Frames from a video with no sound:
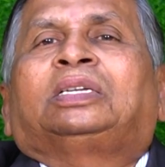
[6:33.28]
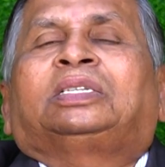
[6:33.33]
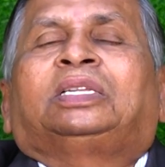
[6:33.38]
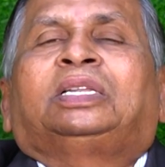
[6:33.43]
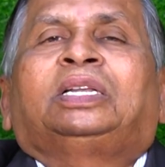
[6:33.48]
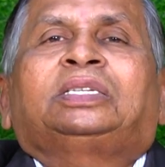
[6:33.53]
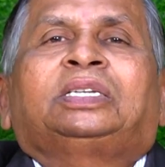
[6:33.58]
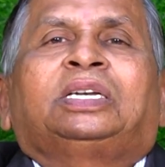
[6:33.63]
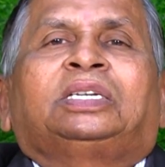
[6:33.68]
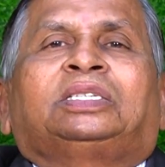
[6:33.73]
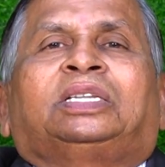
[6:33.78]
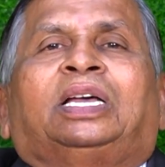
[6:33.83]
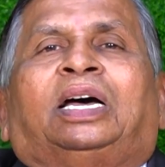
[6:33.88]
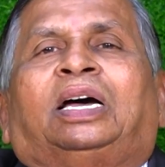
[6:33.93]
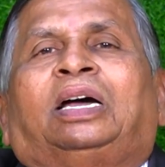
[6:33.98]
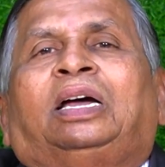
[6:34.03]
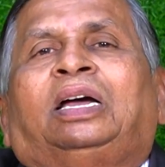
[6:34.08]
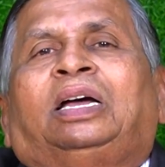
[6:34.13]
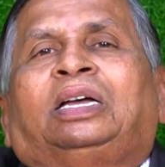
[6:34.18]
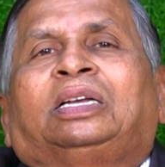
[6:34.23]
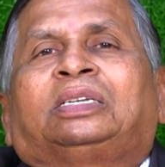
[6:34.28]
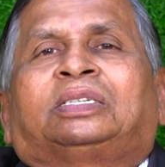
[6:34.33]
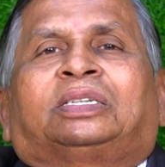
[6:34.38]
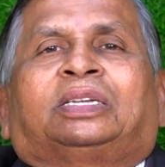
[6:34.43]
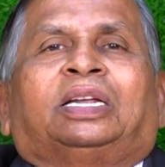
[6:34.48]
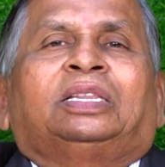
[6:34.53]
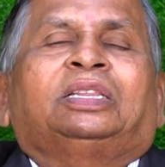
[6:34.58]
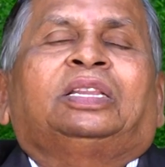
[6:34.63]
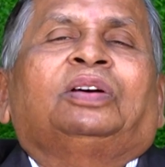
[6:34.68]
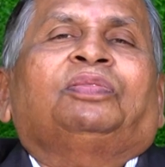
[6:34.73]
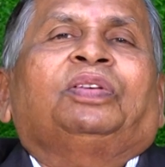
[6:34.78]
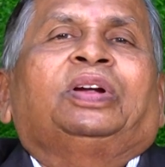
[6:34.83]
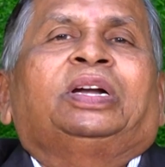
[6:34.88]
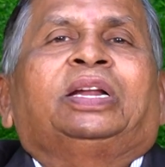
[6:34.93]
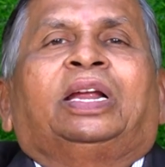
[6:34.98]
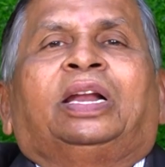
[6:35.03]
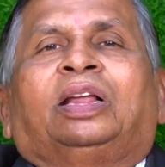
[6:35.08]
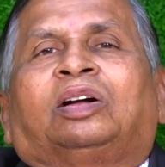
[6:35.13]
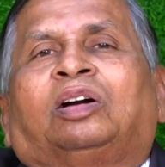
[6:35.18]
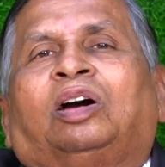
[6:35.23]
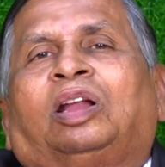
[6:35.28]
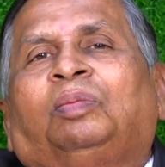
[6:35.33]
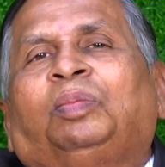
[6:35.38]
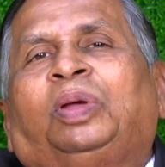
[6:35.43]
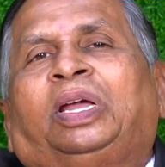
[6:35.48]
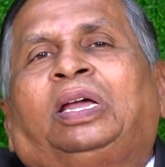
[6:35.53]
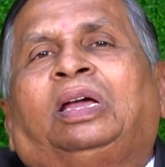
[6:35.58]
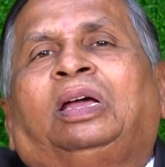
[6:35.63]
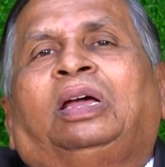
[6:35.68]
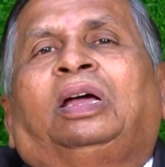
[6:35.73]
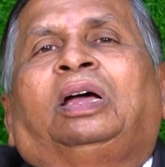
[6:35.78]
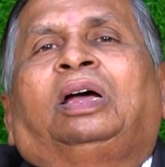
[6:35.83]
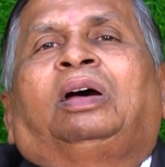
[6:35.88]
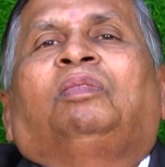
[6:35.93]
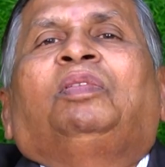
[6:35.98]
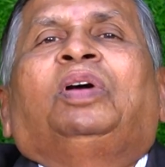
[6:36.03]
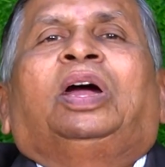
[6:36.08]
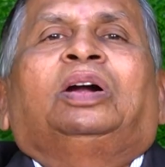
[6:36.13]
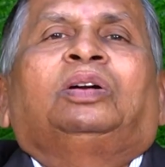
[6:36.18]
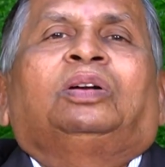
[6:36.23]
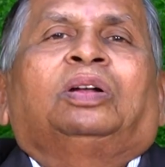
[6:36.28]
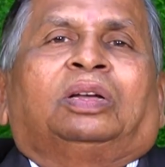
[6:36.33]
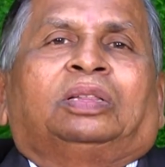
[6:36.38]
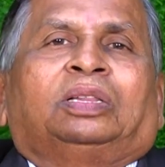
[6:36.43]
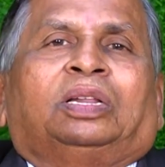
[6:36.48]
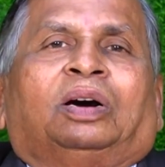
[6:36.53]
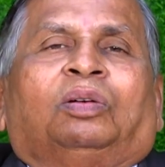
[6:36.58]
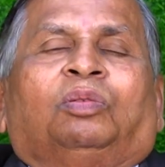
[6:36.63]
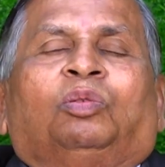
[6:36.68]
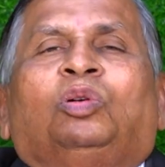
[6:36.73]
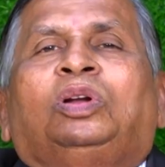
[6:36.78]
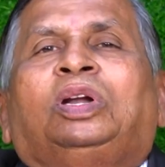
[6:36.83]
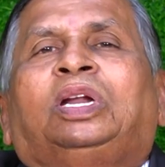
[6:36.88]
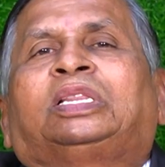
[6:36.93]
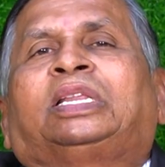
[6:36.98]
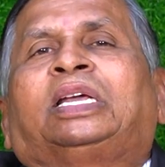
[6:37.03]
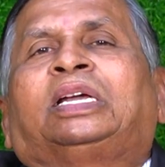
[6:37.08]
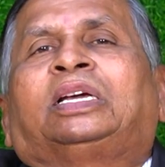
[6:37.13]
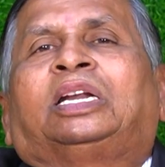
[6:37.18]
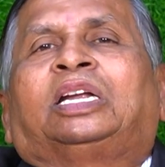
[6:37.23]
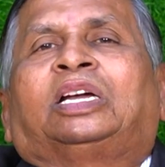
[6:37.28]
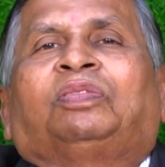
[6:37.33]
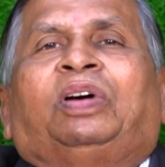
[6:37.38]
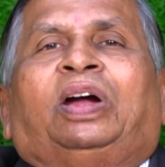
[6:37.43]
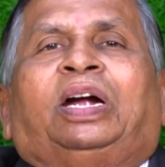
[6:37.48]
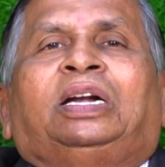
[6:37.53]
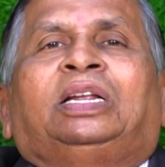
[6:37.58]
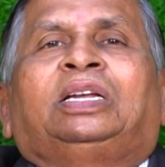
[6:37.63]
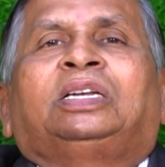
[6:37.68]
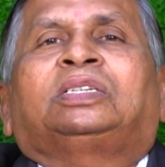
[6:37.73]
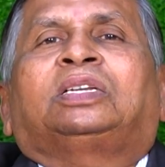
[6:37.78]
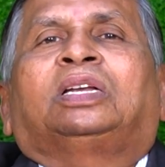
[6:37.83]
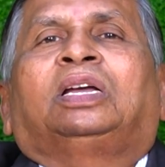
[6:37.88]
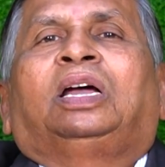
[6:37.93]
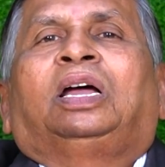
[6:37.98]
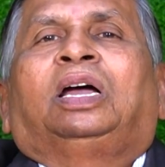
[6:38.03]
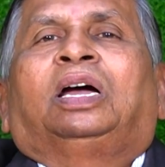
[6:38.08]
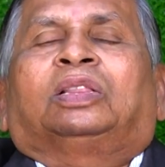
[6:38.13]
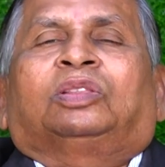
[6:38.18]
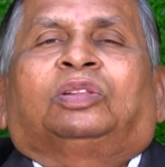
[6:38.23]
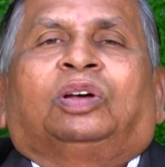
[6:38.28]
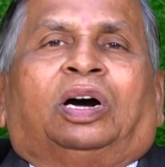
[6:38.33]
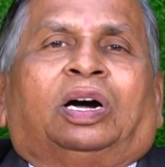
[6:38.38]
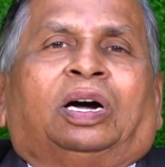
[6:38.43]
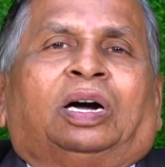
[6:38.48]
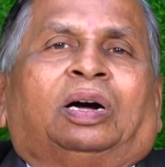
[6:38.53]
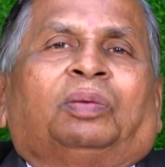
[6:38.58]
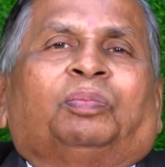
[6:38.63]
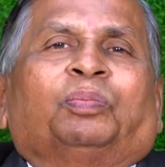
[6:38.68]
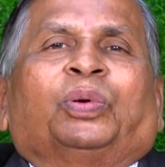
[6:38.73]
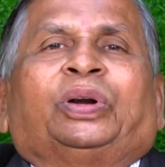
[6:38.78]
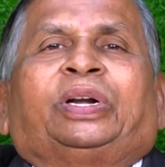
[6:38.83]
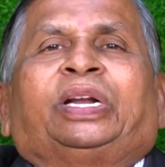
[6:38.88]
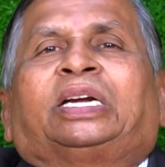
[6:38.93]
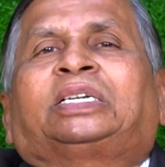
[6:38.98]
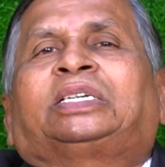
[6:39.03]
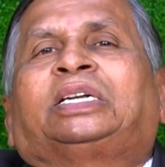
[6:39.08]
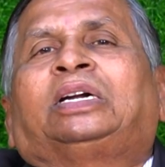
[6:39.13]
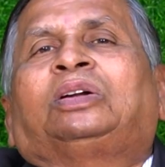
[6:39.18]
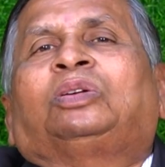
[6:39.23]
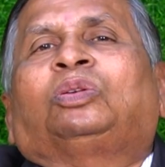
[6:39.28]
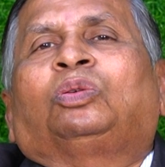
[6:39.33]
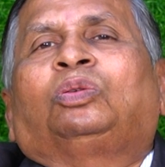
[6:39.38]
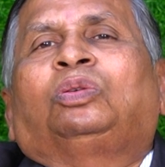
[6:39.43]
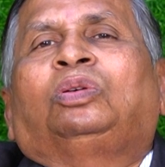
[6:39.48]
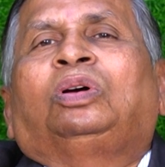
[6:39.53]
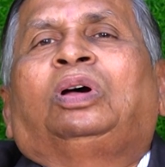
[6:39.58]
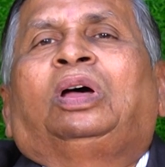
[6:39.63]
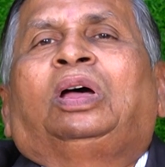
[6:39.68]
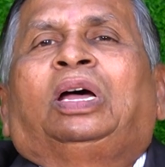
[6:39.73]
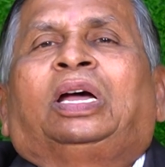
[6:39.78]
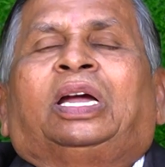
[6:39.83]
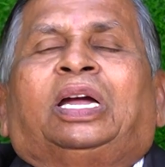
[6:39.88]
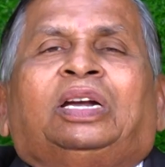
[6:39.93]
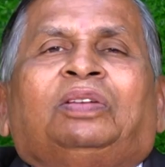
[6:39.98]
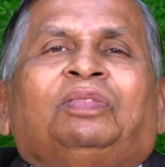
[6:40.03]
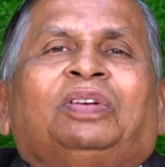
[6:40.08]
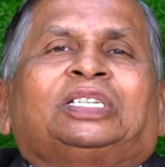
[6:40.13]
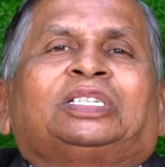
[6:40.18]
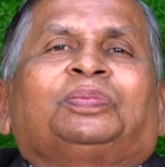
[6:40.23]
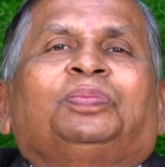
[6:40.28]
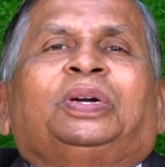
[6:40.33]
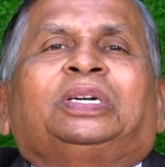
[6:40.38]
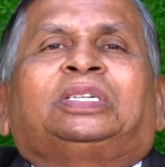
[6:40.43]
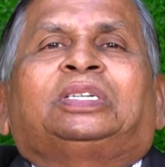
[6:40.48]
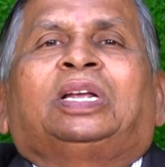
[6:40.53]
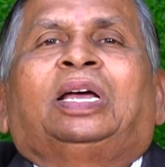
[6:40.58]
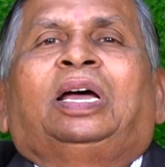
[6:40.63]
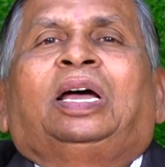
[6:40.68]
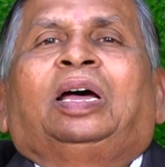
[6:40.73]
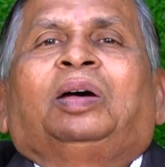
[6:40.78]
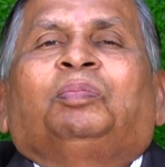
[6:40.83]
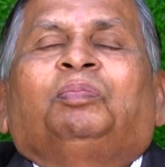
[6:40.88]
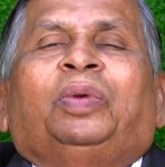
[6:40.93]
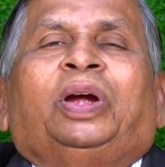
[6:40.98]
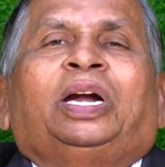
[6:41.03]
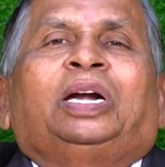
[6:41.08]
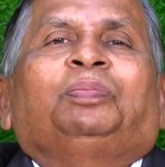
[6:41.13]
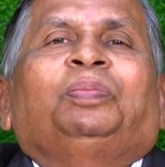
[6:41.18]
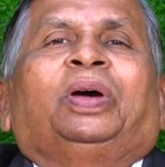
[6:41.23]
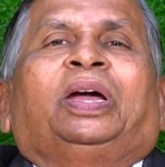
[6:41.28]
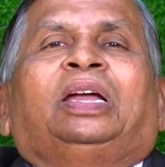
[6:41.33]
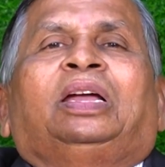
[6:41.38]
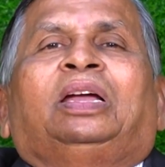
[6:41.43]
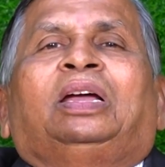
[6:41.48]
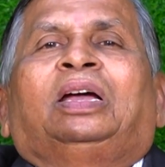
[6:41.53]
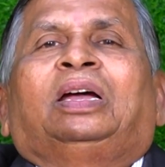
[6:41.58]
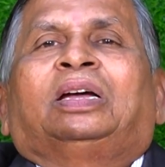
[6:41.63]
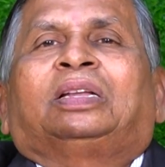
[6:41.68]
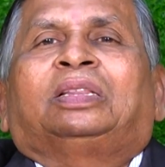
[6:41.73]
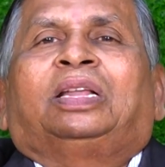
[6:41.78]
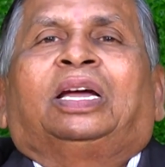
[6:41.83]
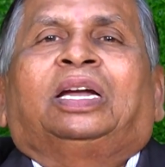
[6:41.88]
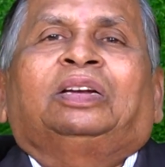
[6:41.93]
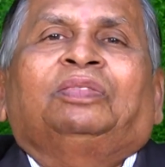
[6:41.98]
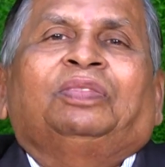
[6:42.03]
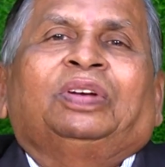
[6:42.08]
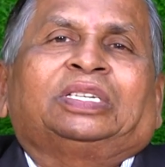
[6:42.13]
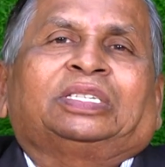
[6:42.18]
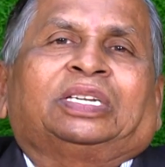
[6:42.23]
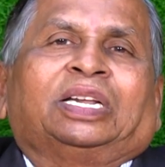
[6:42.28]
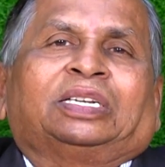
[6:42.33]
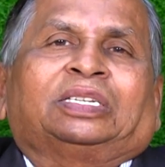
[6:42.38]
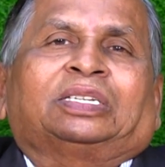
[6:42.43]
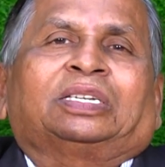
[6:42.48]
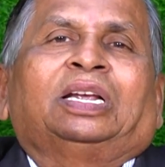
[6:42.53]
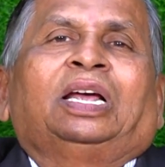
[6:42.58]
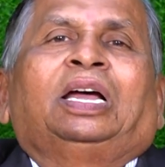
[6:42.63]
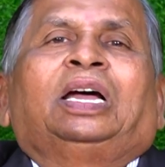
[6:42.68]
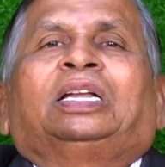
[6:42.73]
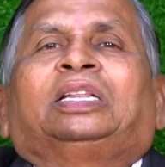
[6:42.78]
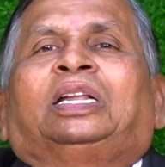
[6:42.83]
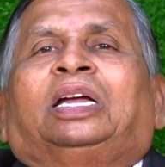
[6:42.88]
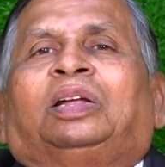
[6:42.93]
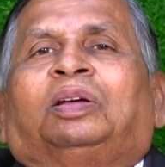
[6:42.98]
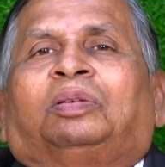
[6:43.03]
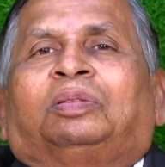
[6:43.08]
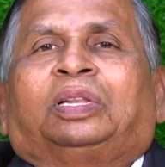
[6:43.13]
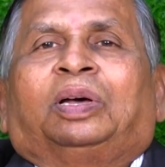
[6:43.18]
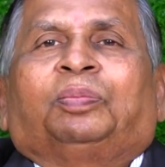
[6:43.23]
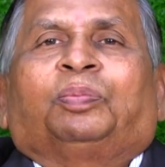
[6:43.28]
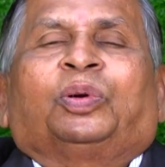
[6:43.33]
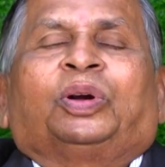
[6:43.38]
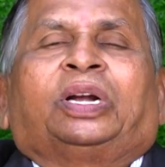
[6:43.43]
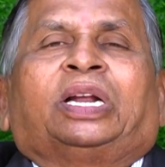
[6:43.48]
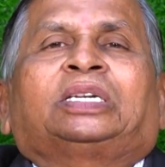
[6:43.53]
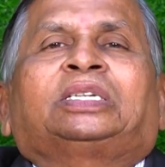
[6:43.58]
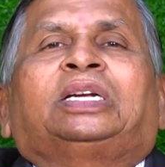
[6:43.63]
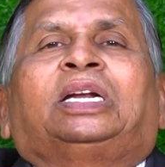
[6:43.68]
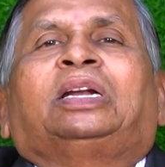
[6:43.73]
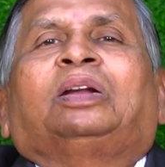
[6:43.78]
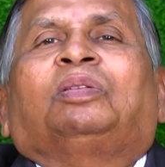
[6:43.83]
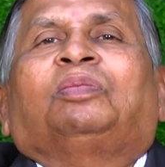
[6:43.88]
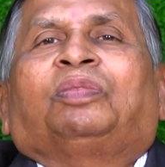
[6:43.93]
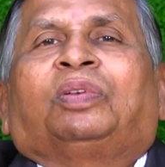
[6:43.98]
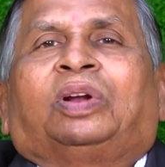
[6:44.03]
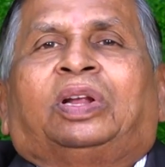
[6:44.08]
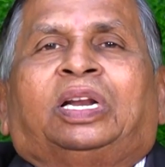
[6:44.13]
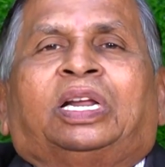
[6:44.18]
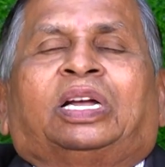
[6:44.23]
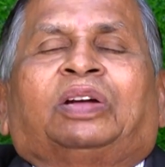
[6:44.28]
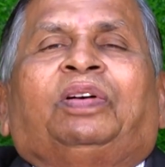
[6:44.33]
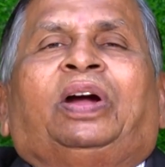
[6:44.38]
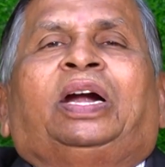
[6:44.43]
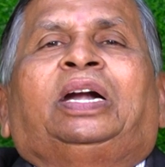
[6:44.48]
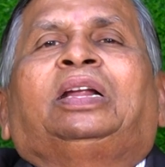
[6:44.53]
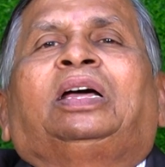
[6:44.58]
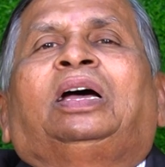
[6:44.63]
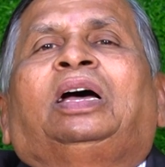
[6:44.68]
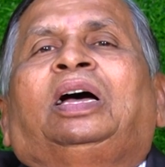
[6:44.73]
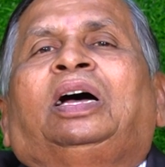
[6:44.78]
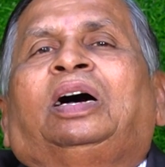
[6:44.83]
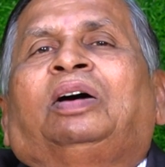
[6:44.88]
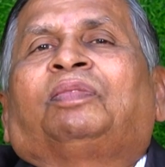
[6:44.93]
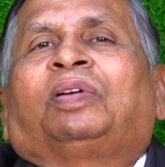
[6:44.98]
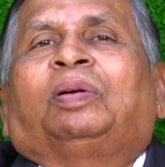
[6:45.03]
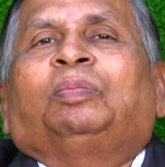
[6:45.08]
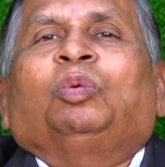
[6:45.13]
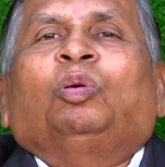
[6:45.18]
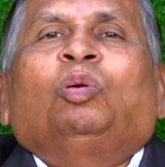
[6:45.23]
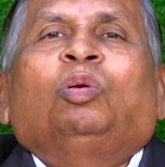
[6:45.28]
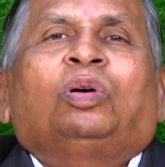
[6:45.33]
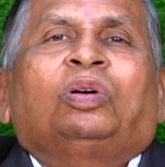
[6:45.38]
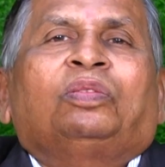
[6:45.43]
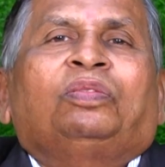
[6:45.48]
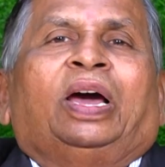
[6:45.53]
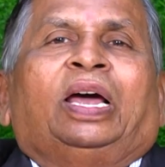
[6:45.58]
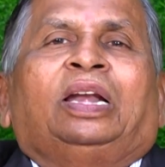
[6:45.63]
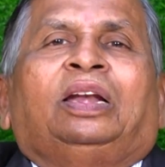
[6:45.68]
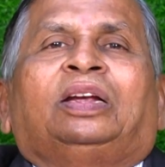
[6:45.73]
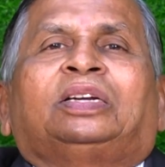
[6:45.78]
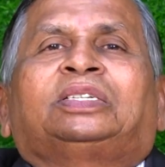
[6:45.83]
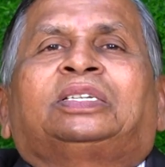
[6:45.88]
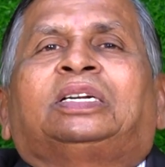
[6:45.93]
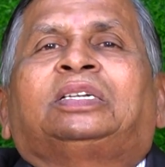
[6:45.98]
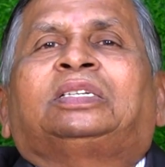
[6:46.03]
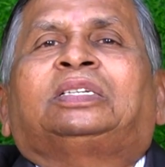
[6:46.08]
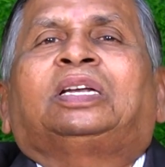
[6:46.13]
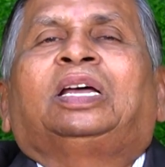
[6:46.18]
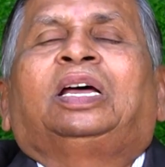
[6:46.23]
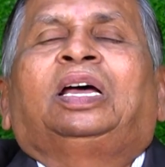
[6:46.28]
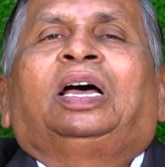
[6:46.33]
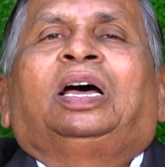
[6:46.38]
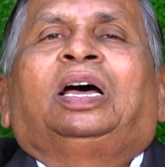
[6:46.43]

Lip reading: This is the strength of Indian economy, where the only thing required is the protection to investments made by the investors. The protection required from overvaluations